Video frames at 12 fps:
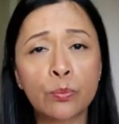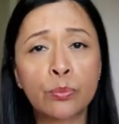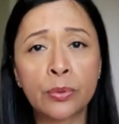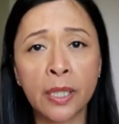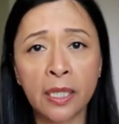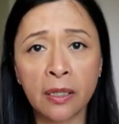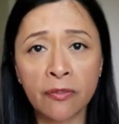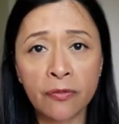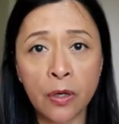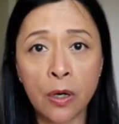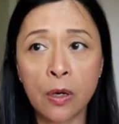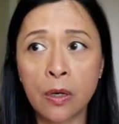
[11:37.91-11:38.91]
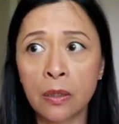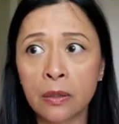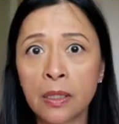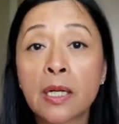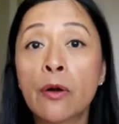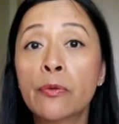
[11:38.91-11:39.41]
brain fog,
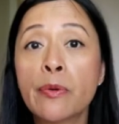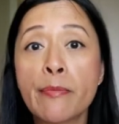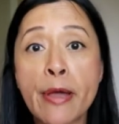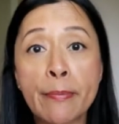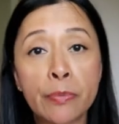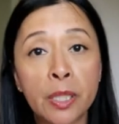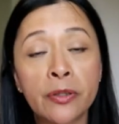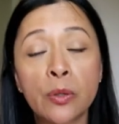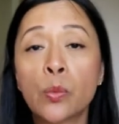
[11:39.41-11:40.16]
can't remember the